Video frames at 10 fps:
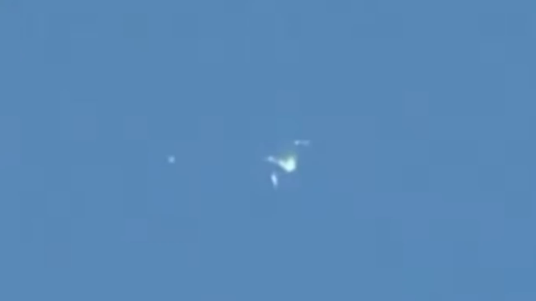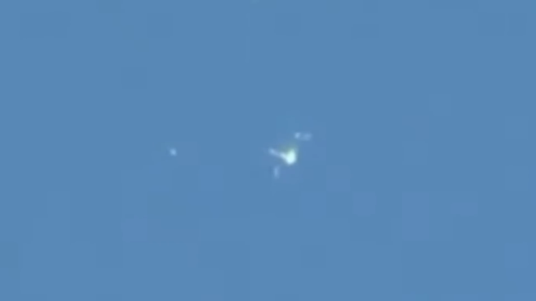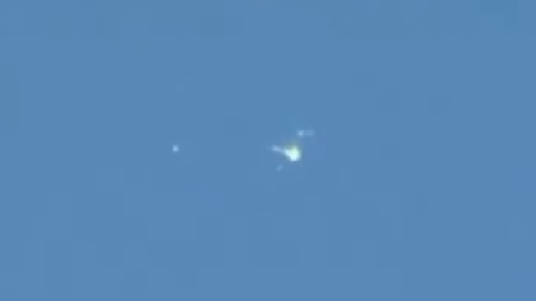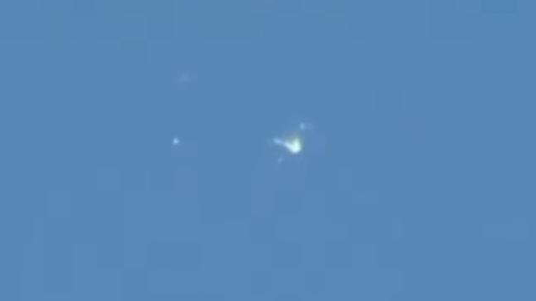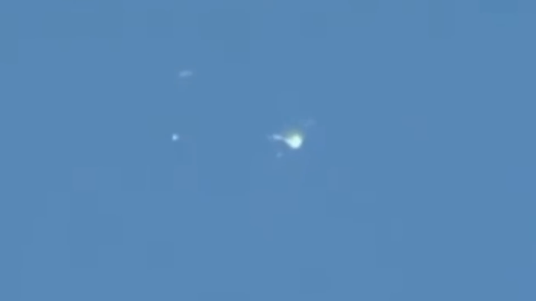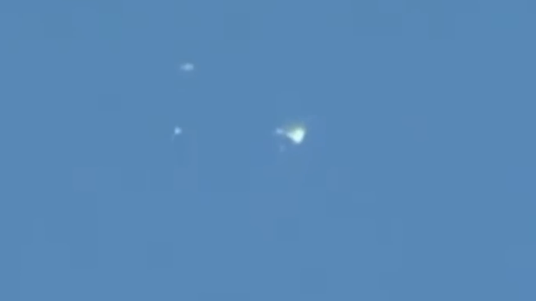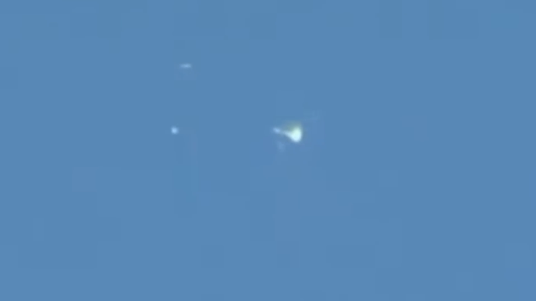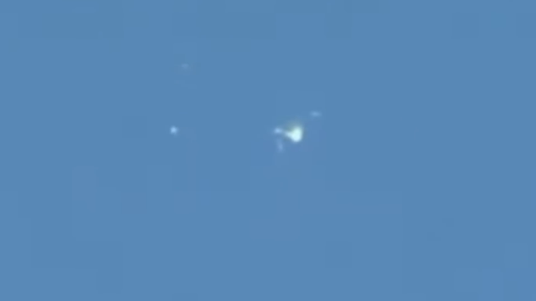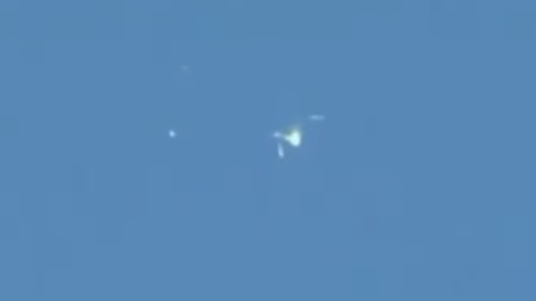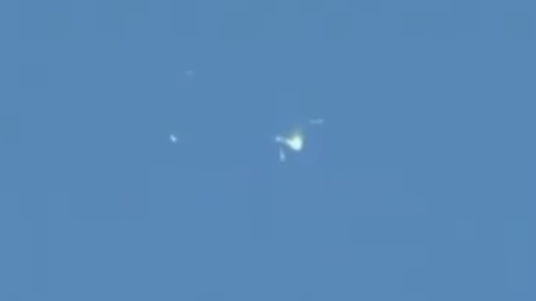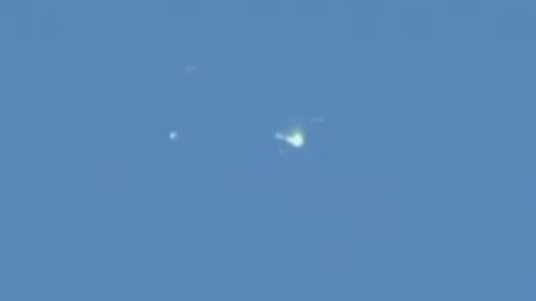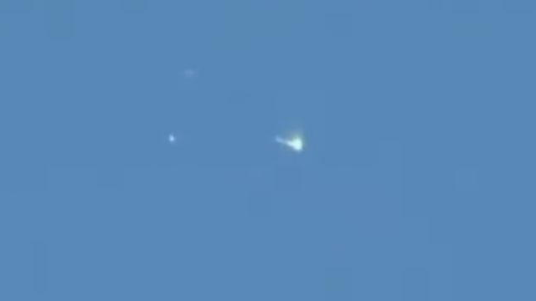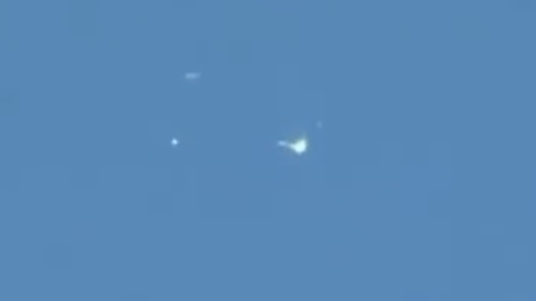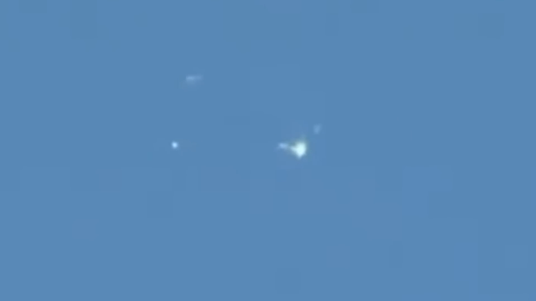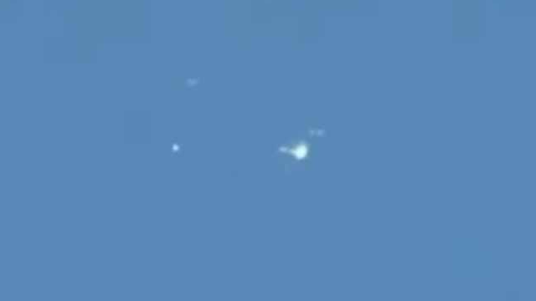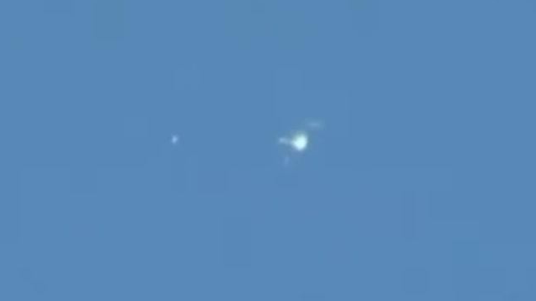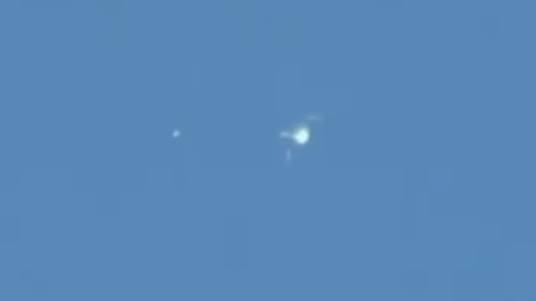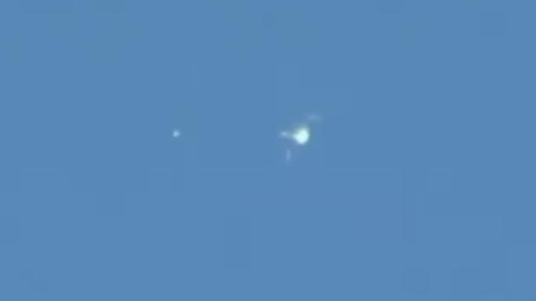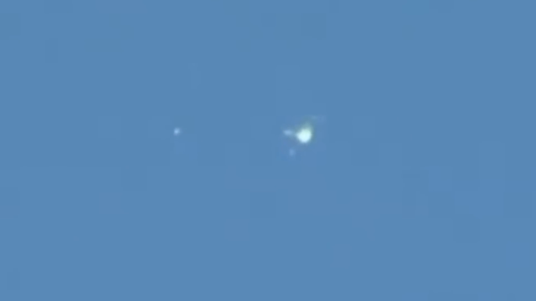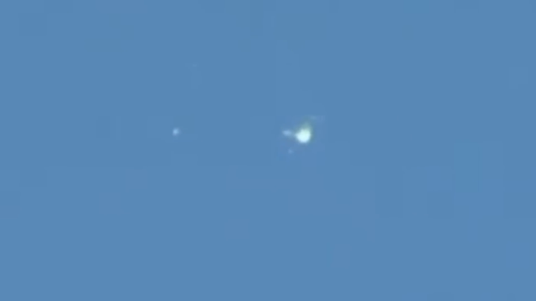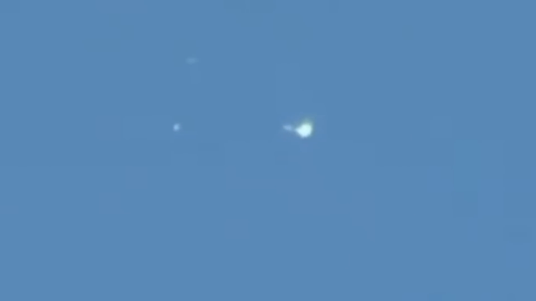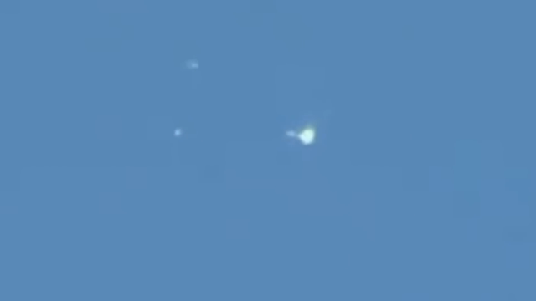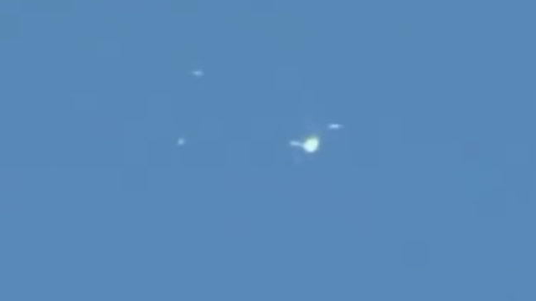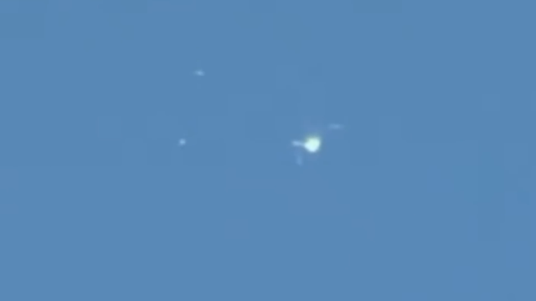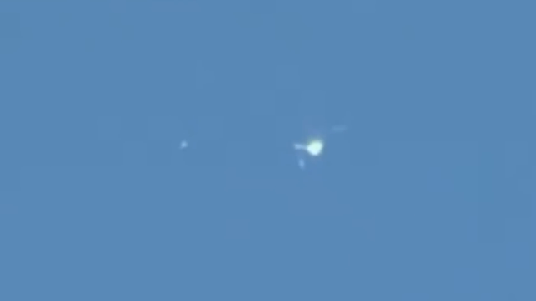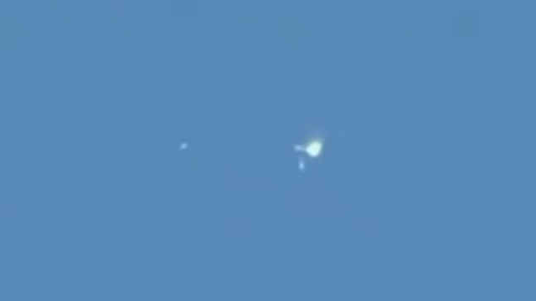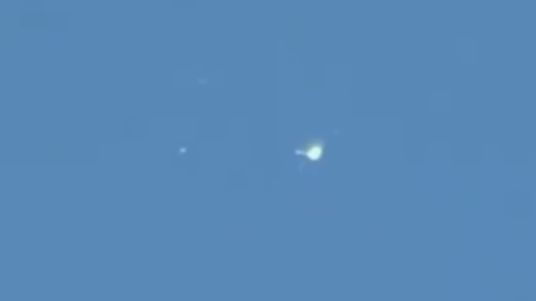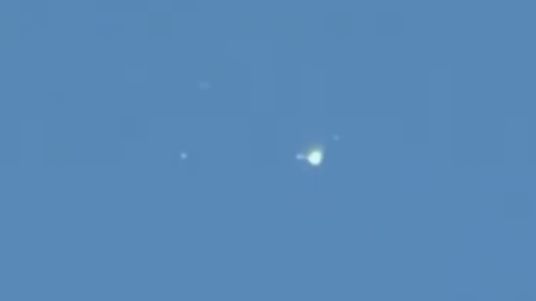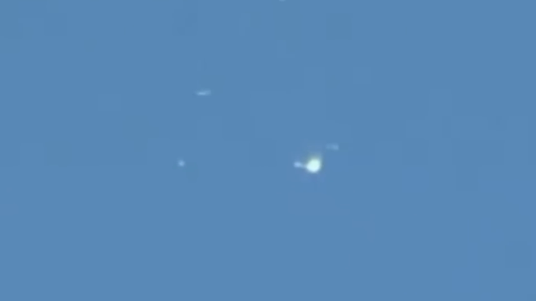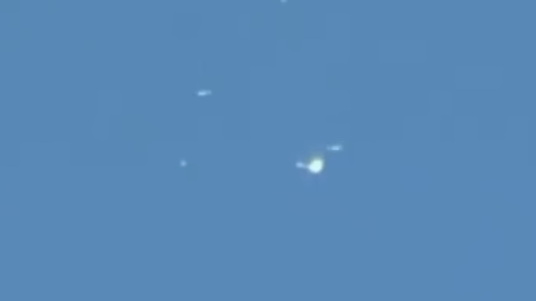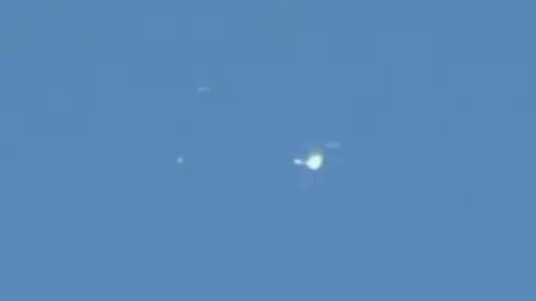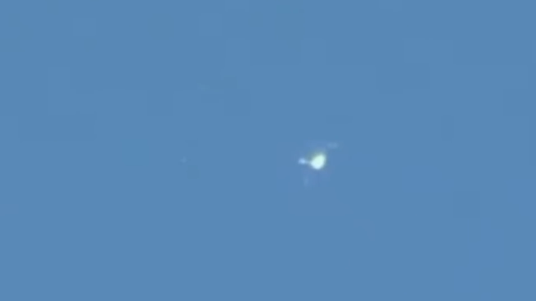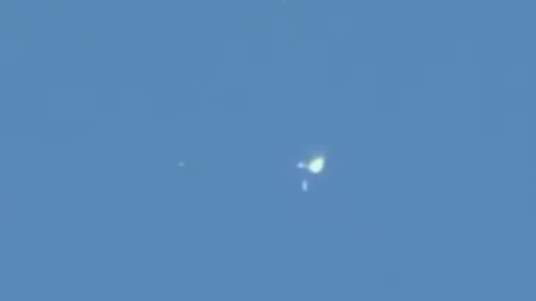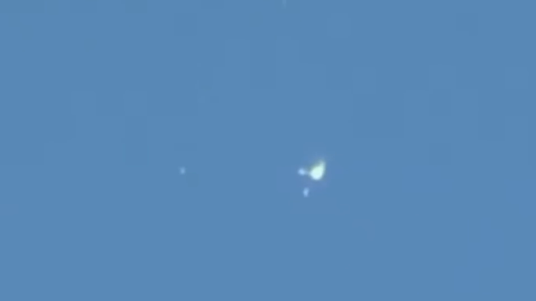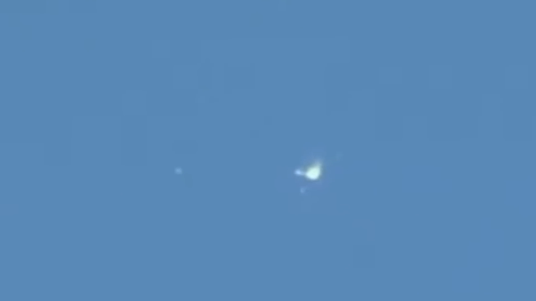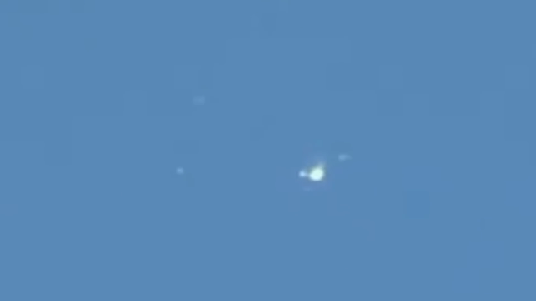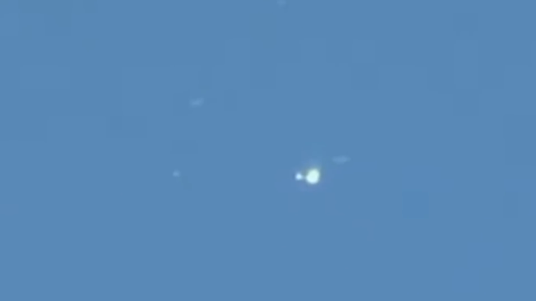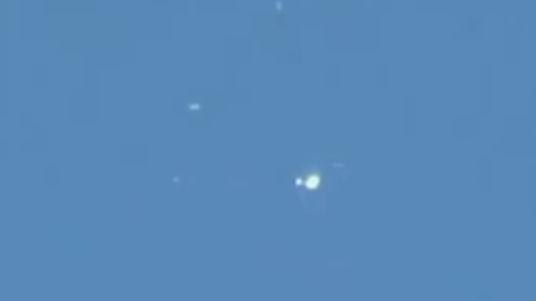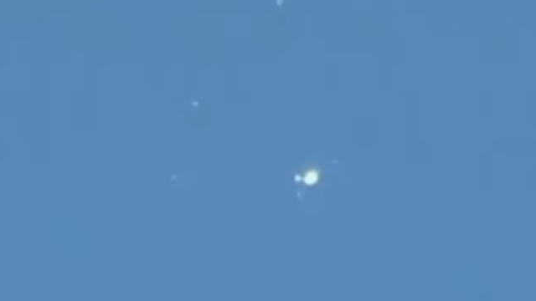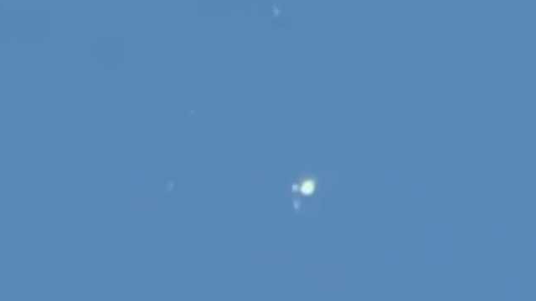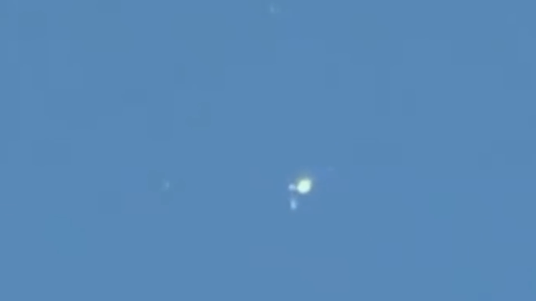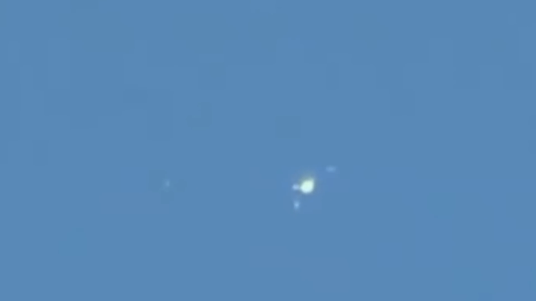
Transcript: [unreadable: no face in view]